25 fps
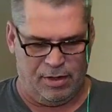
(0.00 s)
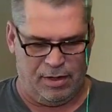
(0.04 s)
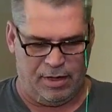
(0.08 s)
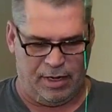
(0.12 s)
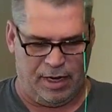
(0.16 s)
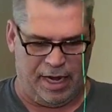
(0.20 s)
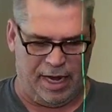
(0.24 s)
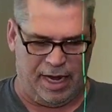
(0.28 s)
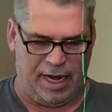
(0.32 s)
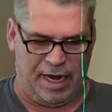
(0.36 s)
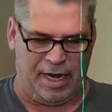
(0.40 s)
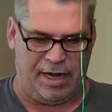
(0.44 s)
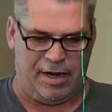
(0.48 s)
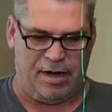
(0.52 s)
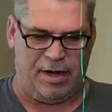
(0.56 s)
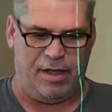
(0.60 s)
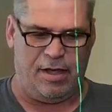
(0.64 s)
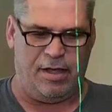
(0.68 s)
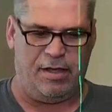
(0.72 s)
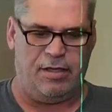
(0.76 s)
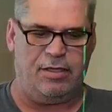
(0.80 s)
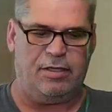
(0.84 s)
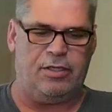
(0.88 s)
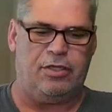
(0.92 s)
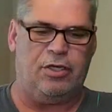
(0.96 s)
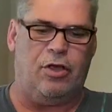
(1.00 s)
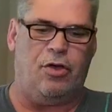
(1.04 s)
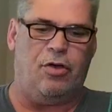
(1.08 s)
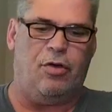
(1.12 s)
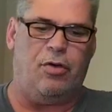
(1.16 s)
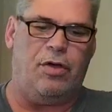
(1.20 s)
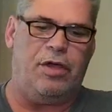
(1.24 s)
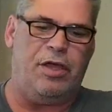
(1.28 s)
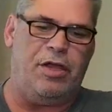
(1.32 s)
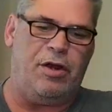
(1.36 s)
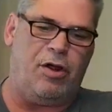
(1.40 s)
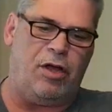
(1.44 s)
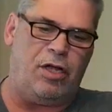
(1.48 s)
And
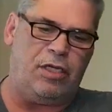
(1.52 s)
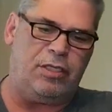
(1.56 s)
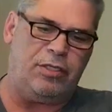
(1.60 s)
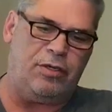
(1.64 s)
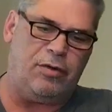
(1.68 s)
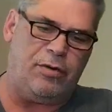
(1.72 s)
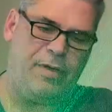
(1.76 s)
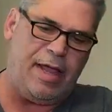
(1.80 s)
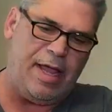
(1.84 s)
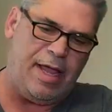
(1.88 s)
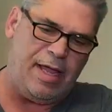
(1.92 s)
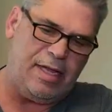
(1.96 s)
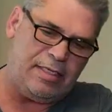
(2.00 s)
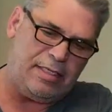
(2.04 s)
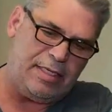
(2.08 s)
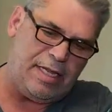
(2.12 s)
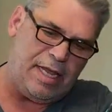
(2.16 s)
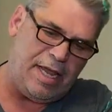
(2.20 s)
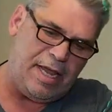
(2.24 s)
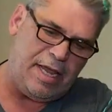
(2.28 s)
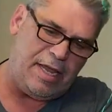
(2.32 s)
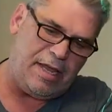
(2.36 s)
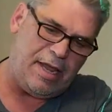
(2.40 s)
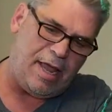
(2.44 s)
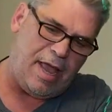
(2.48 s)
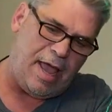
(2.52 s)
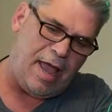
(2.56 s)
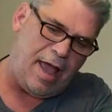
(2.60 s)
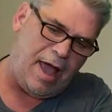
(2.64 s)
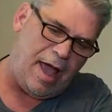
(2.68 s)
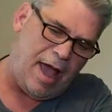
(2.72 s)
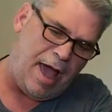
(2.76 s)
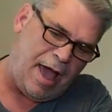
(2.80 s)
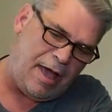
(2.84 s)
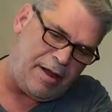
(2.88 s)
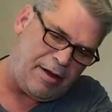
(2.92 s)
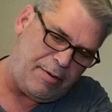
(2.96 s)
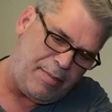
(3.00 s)
so it also has a
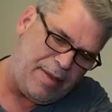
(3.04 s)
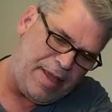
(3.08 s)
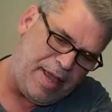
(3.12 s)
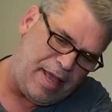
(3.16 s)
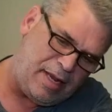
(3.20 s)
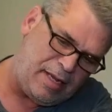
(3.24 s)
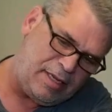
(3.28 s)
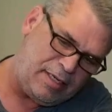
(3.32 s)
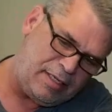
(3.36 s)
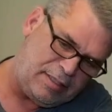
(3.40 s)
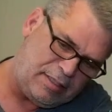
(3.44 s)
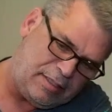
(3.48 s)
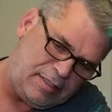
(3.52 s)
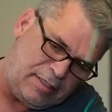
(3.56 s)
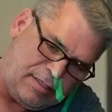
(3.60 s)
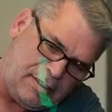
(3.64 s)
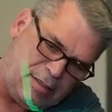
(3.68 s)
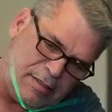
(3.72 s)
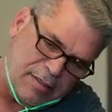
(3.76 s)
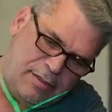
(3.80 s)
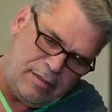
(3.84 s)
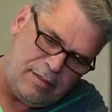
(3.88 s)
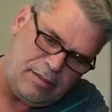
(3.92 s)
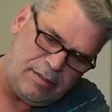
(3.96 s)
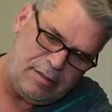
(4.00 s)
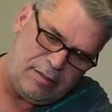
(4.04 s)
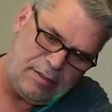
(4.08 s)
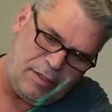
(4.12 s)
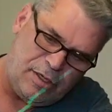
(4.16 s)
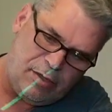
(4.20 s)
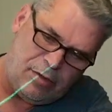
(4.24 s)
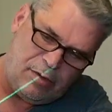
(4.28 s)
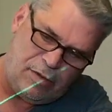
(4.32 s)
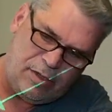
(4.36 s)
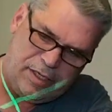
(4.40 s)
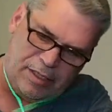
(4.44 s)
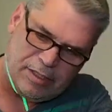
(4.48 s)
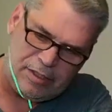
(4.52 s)
out of balance.
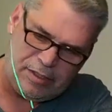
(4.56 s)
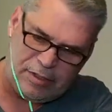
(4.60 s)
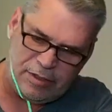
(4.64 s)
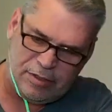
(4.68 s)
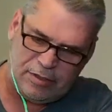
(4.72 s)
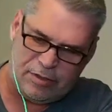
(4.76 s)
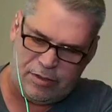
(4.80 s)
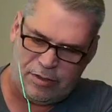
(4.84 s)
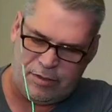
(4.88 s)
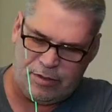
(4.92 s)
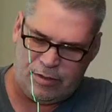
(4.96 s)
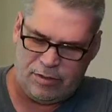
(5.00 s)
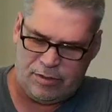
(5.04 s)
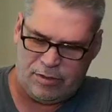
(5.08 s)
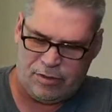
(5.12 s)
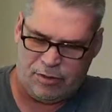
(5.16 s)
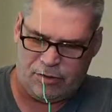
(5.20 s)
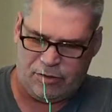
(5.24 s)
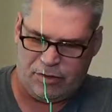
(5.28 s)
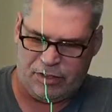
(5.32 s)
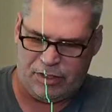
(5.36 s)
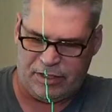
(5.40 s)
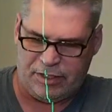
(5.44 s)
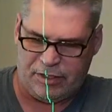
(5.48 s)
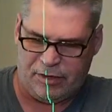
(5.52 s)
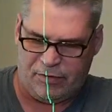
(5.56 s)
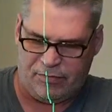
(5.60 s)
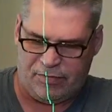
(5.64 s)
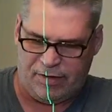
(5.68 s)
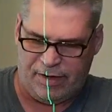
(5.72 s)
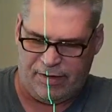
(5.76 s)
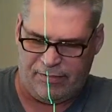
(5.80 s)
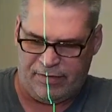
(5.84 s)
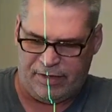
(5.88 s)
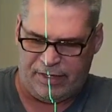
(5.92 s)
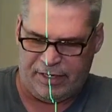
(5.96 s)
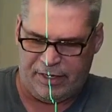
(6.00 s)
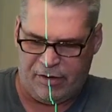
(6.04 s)
So let's turn the
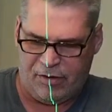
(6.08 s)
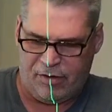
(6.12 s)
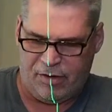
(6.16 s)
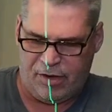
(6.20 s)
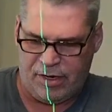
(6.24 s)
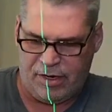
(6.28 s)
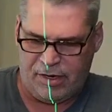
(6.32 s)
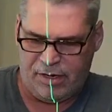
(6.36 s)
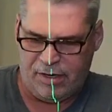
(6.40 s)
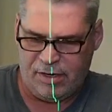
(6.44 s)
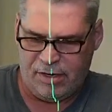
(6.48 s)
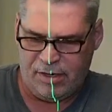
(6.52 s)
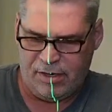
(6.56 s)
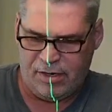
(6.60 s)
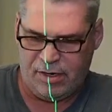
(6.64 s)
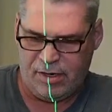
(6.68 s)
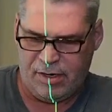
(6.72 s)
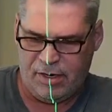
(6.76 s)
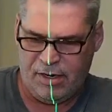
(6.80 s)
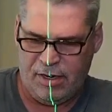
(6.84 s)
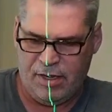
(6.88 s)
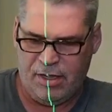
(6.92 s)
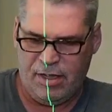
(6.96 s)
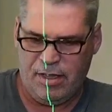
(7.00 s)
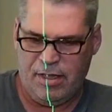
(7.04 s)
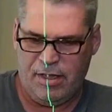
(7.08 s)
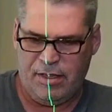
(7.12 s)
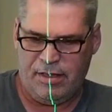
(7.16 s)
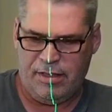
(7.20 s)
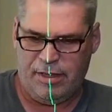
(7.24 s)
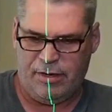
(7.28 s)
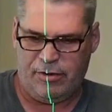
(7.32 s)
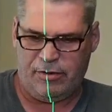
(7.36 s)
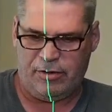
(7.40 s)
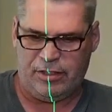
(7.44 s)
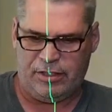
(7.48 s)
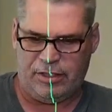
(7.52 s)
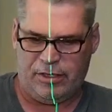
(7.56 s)
self-leveling on.
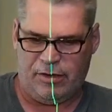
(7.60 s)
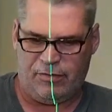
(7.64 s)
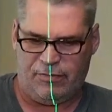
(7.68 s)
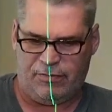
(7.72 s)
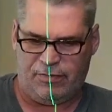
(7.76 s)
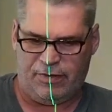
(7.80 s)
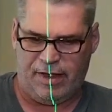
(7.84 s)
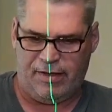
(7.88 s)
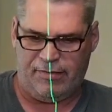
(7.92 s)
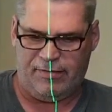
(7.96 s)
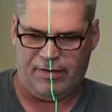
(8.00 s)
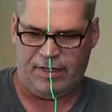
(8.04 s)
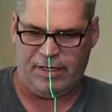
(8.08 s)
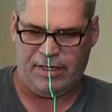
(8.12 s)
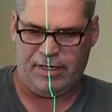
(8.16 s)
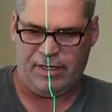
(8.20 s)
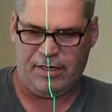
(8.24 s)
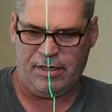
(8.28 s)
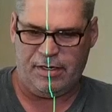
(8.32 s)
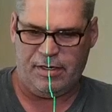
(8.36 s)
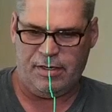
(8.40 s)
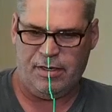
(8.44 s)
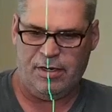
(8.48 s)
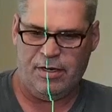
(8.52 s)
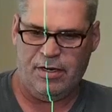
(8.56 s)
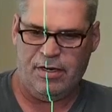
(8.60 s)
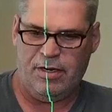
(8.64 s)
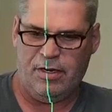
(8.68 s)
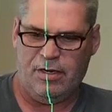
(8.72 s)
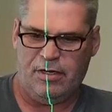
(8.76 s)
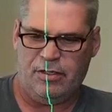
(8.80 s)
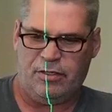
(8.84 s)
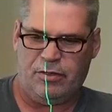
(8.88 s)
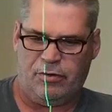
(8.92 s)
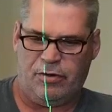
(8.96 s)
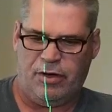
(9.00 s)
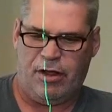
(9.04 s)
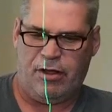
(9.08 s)
There's self-leveling.
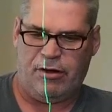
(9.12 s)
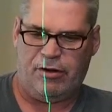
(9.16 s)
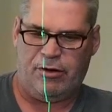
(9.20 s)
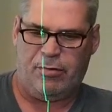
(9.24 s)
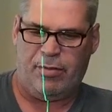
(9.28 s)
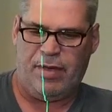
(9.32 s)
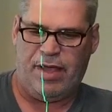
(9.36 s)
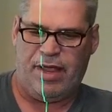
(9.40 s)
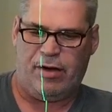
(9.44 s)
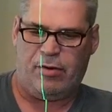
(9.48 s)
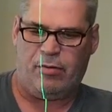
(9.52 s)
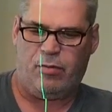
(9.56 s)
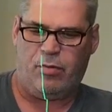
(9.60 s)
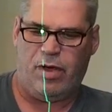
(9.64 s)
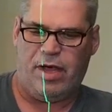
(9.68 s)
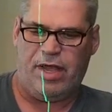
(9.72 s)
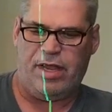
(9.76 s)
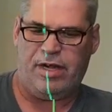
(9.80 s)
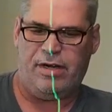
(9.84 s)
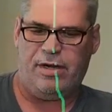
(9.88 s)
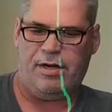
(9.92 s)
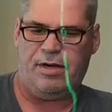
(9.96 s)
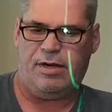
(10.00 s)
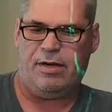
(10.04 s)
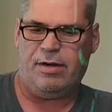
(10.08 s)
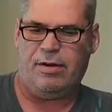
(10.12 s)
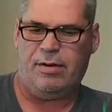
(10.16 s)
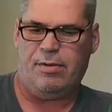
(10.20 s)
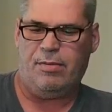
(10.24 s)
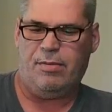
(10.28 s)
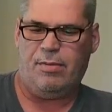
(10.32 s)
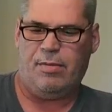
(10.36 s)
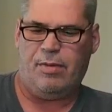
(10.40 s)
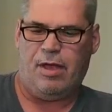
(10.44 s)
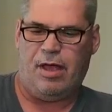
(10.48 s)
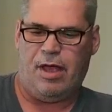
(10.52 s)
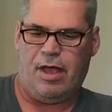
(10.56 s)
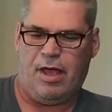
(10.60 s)
So now no matter what,
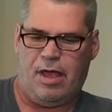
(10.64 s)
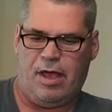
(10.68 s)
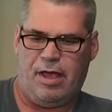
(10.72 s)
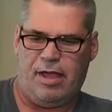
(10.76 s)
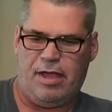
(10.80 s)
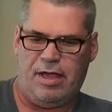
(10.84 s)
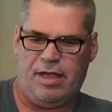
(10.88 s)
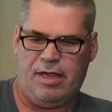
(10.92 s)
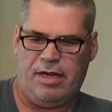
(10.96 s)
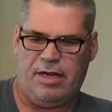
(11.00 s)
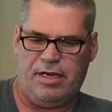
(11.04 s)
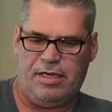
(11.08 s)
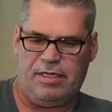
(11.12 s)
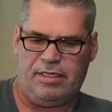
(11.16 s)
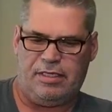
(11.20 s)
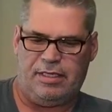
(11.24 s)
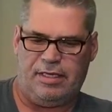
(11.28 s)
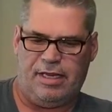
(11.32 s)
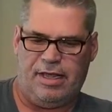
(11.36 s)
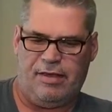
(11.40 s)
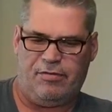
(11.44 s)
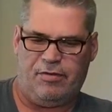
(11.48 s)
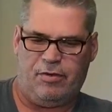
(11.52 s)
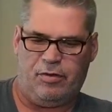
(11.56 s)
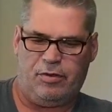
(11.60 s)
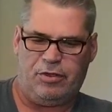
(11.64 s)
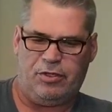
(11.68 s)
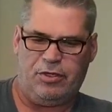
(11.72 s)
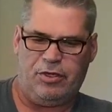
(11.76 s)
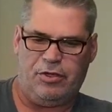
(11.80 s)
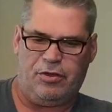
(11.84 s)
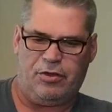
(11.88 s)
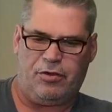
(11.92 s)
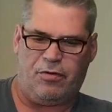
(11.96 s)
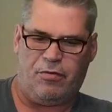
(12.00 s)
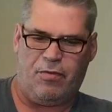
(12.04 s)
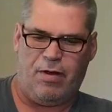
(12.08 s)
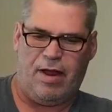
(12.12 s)
it is level to
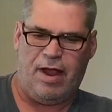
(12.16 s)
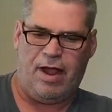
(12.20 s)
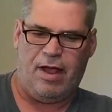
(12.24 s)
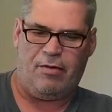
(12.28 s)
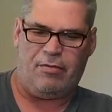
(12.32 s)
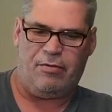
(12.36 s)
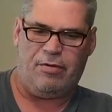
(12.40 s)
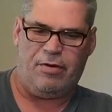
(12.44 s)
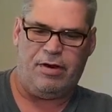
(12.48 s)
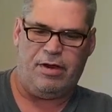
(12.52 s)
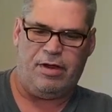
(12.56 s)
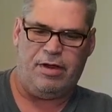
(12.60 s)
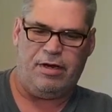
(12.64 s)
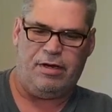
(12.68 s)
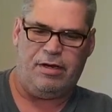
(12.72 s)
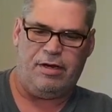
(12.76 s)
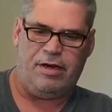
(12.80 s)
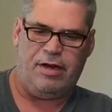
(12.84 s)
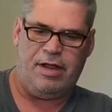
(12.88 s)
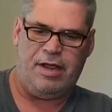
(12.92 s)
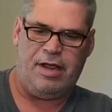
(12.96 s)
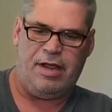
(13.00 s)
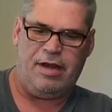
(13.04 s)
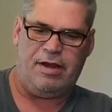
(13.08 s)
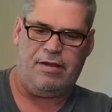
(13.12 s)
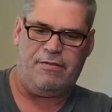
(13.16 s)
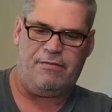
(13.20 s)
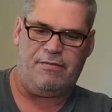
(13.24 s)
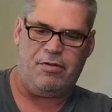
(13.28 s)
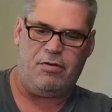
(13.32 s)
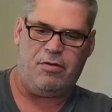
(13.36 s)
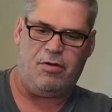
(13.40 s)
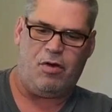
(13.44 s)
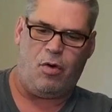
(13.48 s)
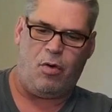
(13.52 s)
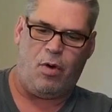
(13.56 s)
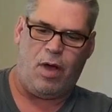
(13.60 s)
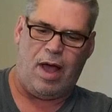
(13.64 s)
the ground. And if
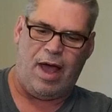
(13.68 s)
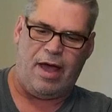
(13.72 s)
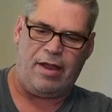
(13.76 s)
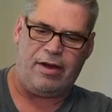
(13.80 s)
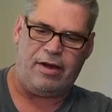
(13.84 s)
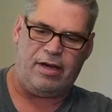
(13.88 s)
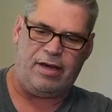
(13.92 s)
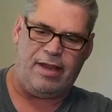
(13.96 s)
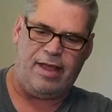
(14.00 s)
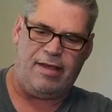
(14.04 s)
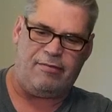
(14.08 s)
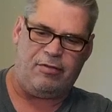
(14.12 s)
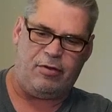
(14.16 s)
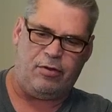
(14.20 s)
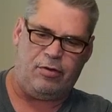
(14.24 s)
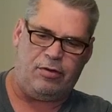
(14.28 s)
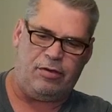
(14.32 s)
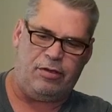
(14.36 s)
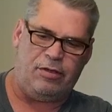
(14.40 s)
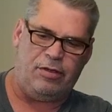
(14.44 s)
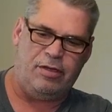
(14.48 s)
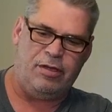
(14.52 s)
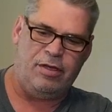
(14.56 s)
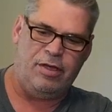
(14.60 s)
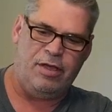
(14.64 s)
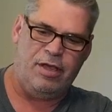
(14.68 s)
you go out of level,